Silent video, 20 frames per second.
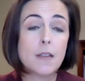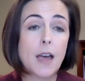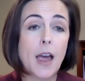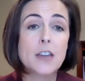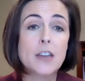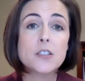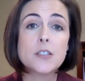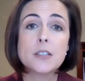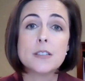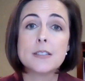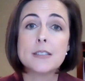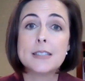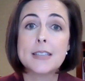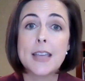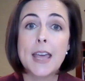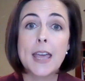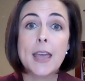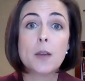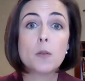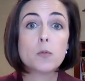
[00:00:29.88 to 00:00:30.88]
I should
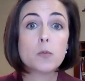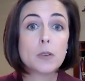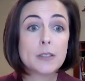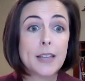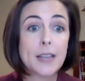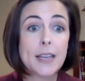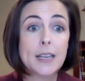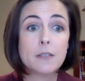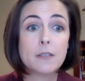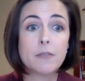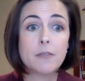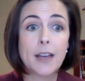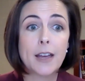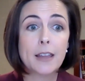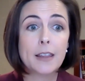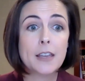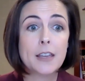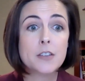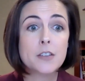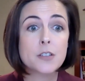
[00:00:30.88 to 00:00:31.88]
say related
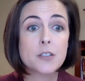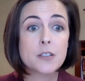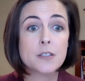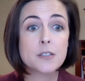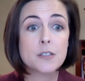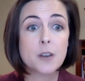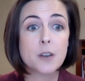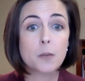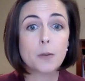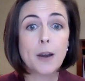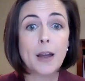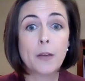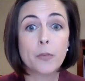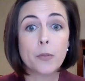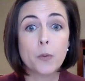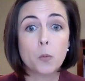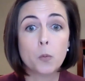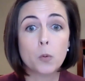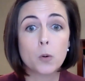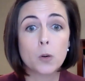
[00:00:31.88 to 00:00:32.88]
violations around
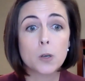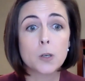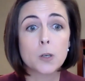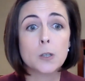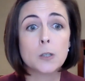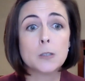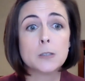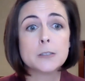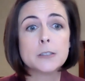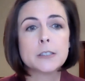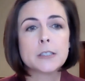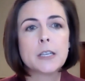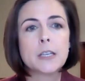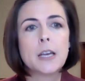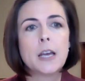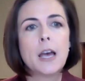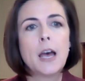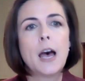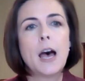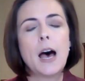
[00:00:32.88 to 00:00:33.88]
the world.
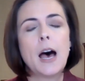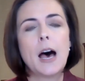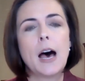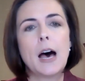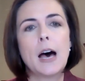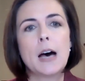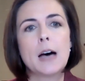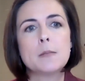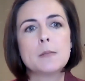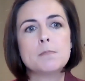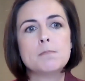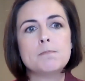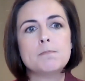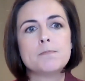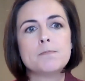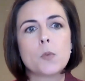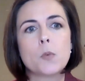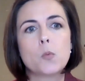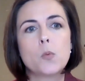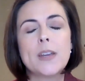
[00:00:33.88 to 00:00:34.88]

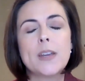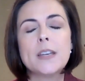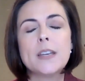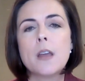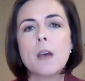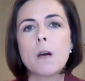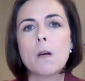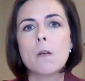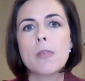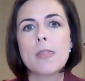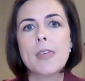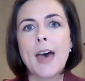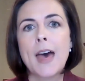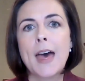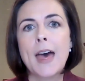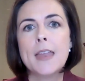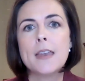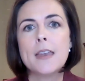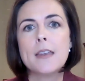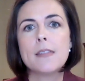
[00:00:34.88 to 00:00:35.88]
We know
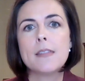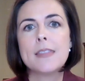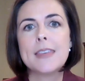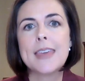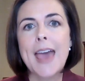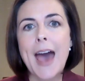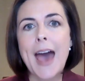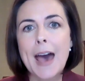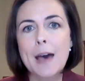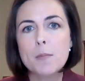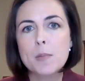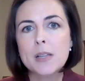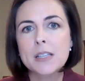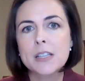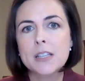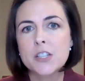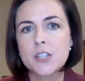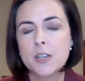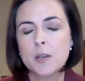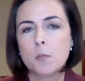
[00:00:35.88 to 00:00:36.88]
that the
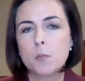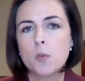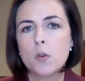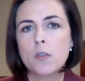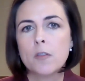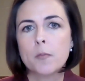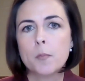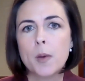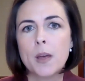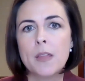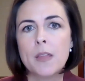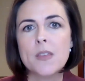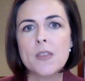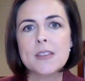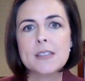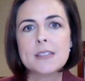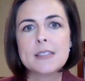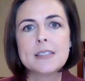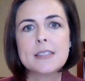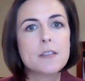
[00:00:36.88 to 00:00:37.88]
abolition movement, the
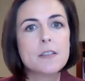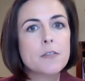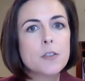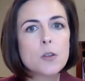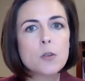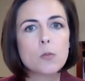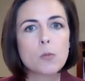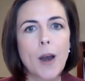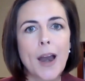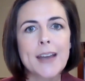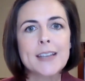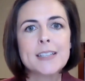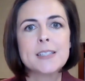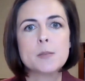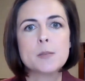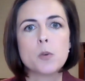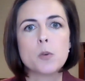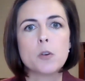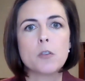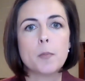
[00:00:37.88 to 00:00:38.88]
civil
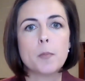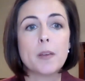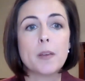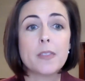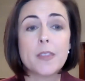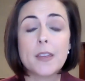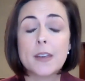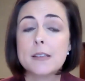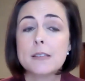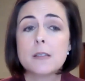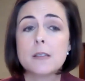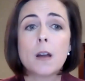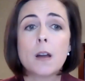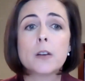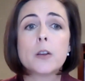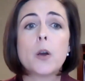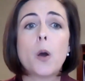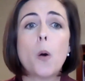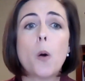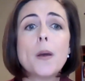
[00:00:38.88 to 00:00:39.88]
rights movement that is
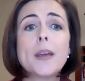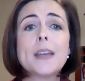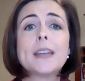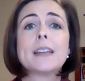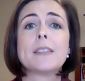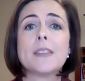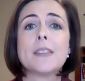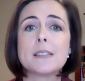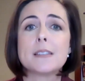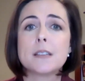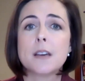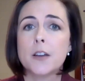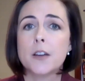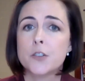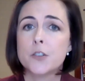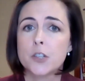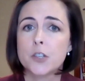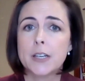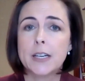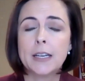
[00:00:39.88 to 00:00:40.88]
ongoing in this
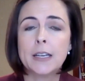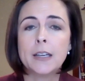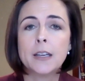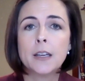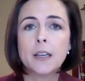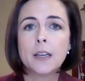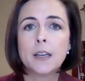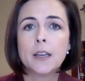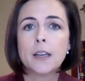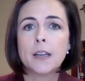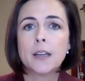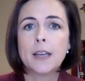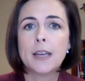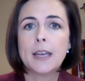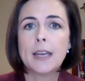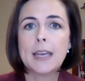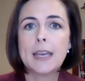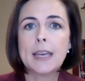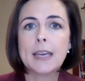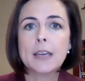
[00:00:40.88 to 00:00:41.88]
country,
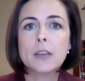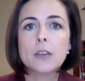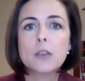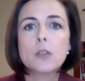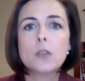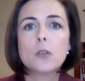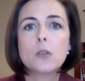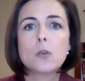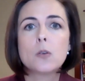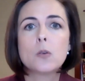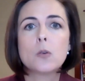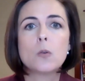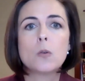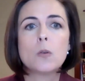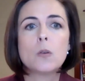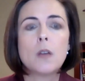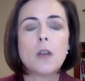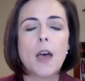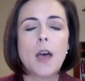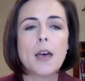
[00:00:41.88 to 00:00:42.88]

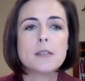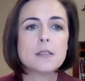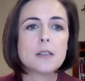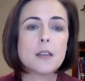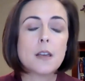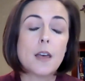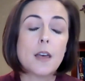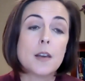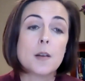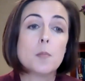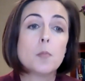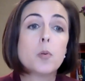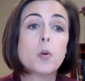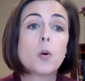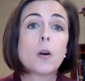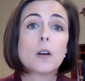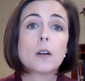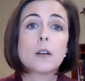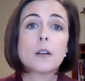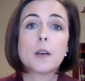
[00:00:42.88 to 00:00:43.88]
include as an
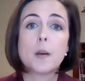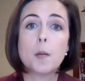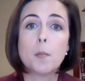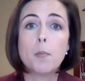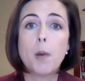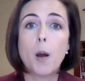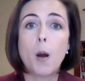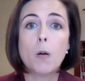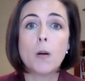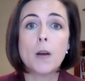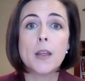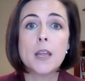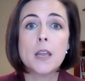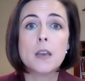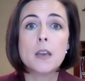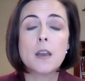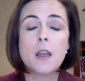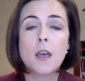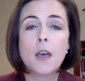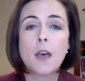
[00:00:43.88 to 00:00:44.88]
important component